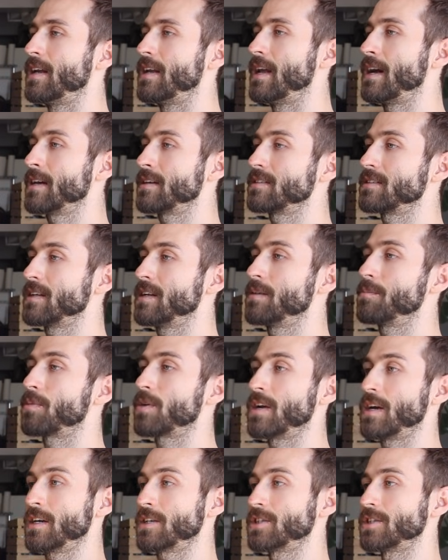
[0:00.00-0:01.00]
Next, in
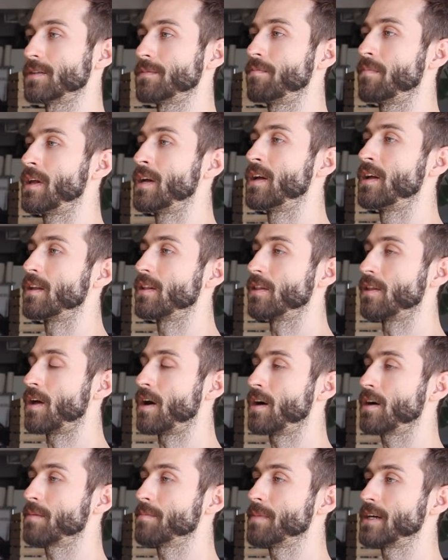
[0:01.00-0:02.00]
production,
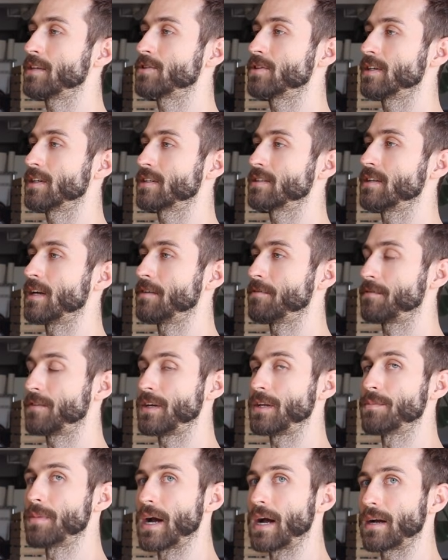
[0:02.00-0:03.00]
log metrics and
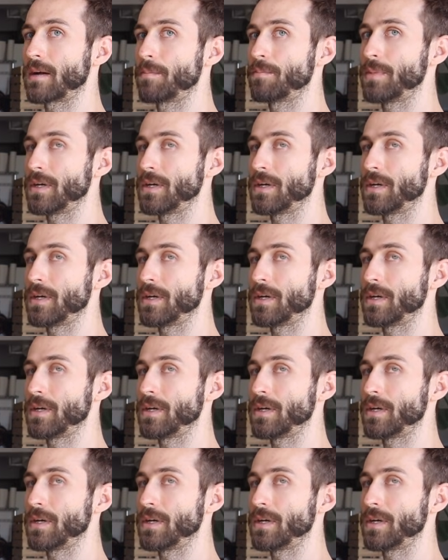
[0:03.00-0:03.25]
feedback.